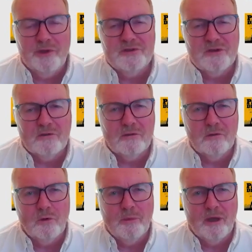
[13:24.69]
we talked a
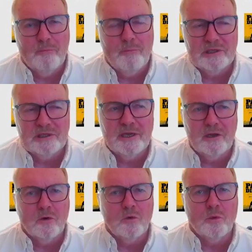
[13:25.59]
little about
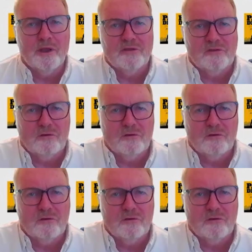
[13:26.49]
political risk.